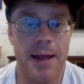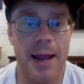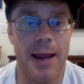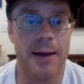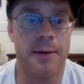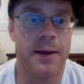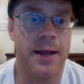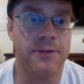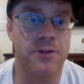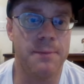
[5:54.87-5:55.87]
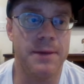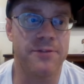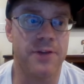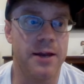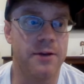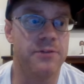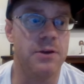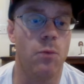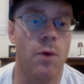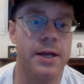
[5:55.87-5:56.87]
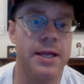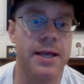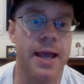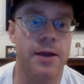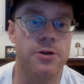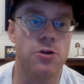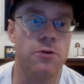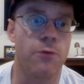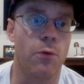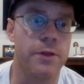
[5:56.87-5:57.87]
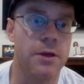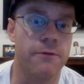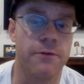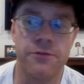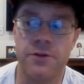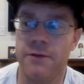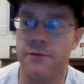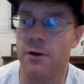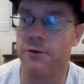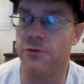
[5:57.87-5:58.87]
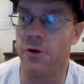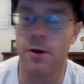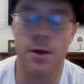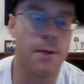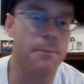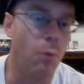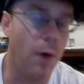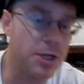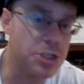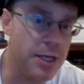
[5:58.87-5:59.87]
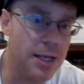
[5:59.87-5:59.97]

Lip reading: and it's going to be exciting to see what he can do for the University of Arizona. But watching